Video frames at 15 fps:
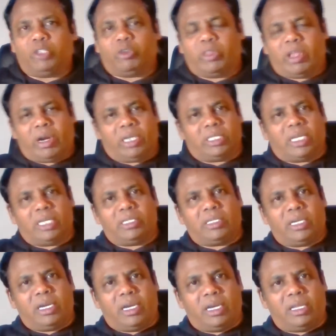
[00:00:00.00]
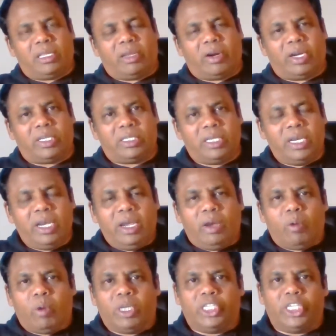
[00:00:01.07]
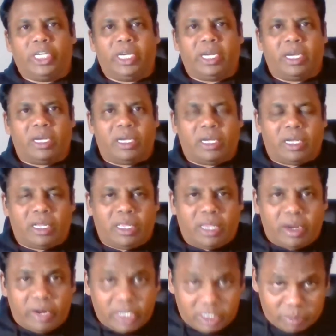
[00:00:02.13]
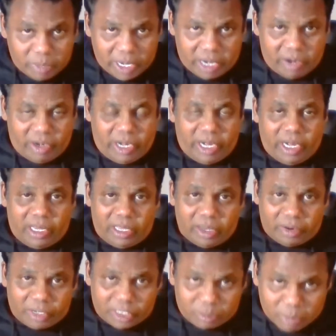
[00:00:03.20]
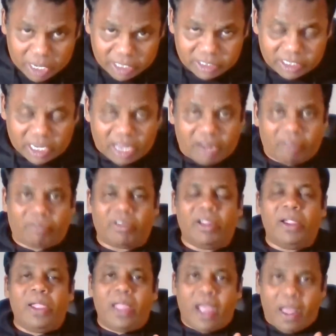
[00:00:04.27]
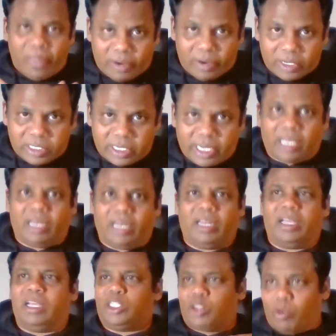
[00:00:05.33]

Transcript: So there is Anjana, there is Virginia, there is Mary, there is myself, and there is Nicola.